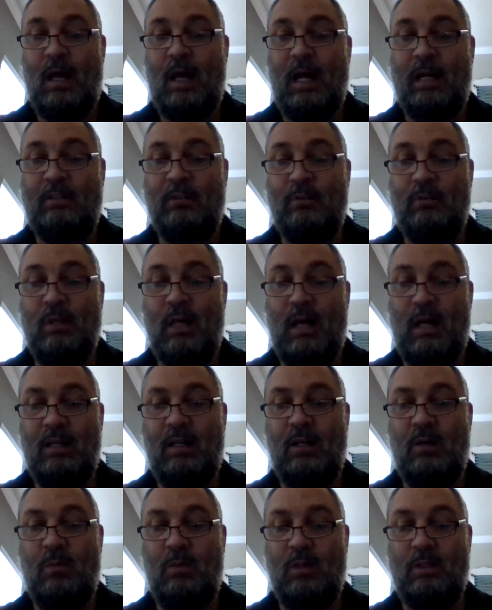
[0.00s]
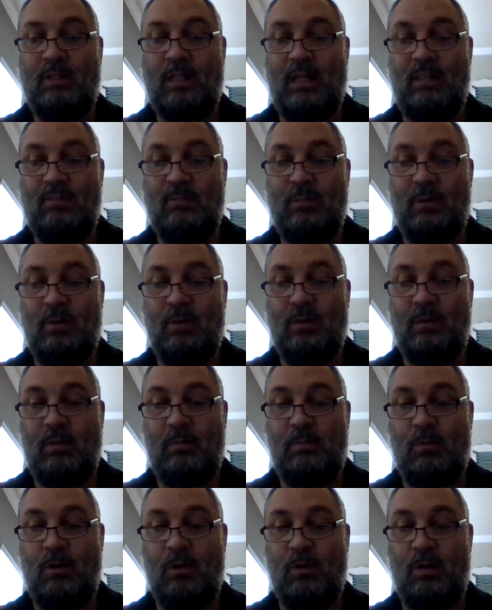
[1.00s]
I do not know what Tasmodo
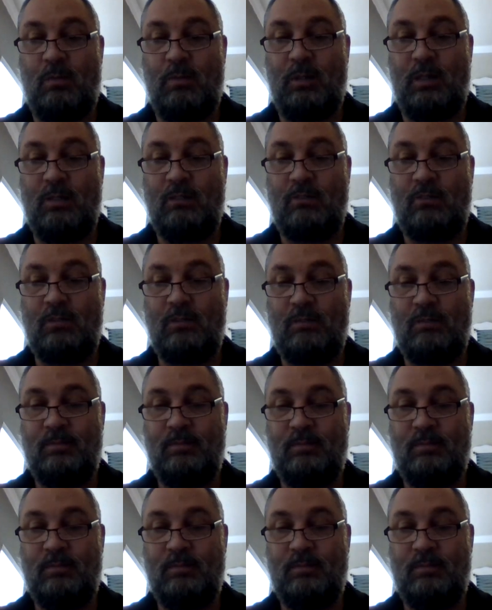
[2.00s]
the program is.